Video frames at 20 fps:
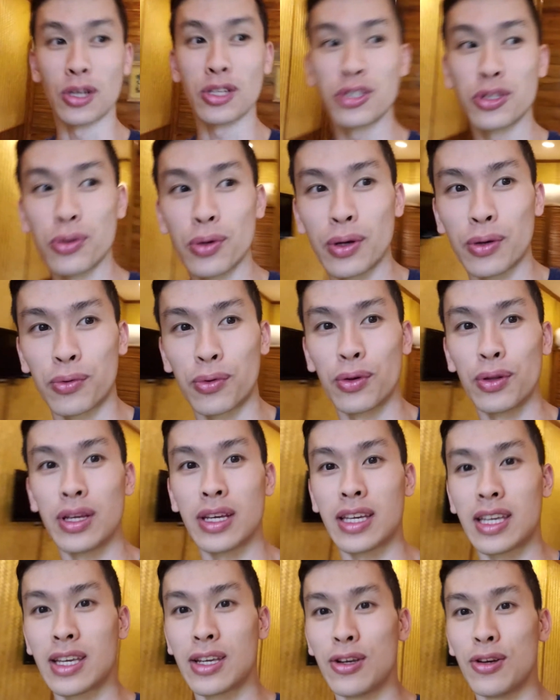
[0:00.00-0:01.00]
also a really
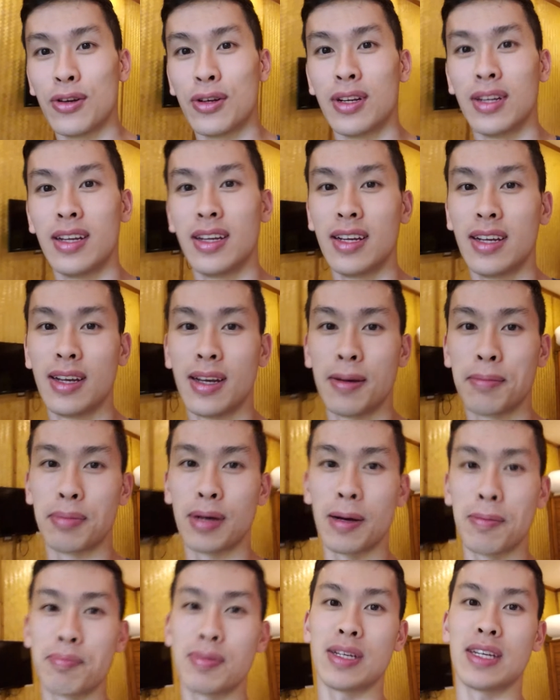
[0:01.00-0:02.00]
cute
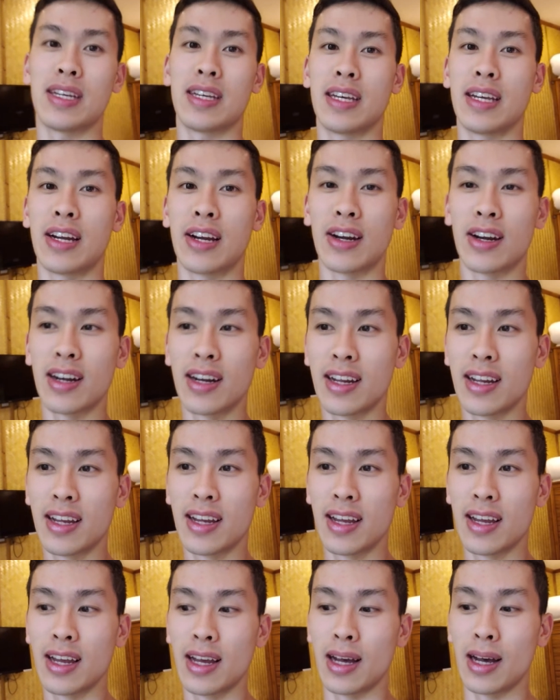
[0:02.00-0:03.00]
puppy here.
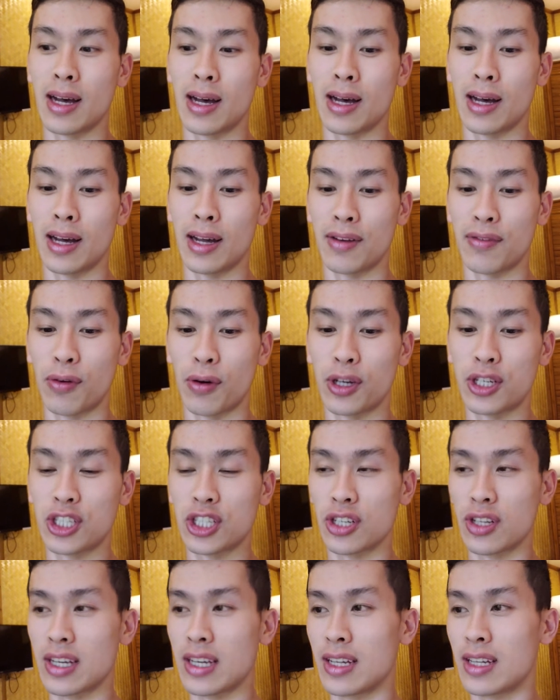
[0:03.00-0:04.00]

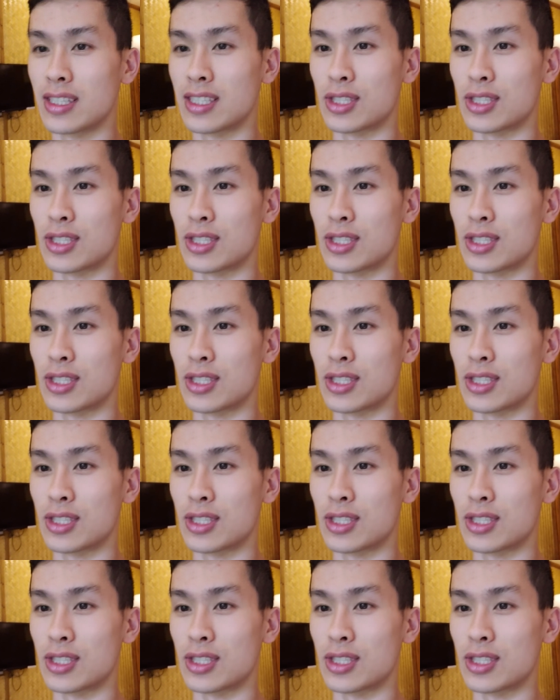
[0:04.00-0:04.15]
Unfortunately, the